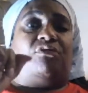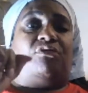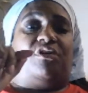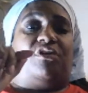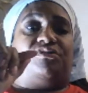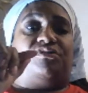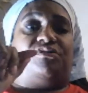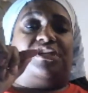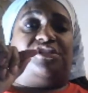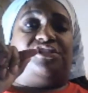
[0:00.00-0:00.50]
that
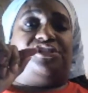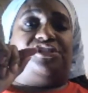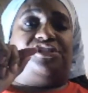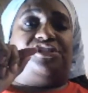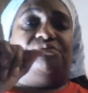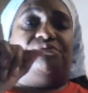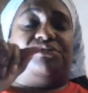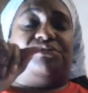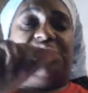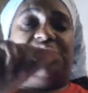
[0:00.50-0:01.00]
she was
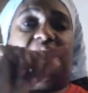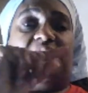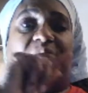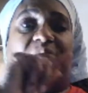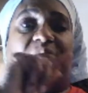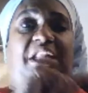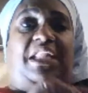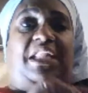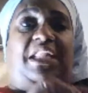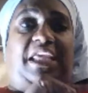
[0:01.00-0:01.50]
telling me
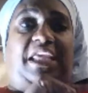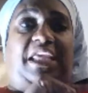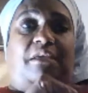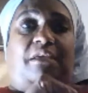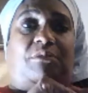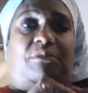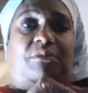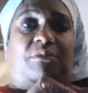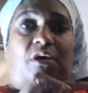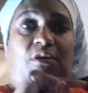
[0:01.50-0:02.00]
leave him
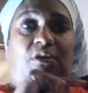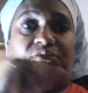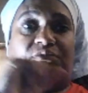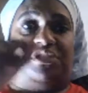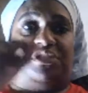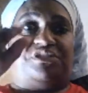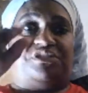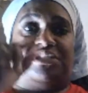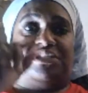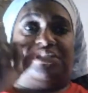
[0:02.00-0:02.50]
alone, this,
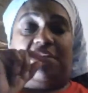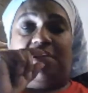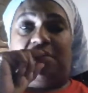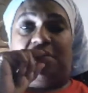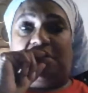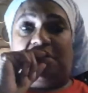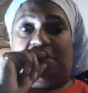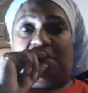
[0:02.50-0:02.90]
that, and another.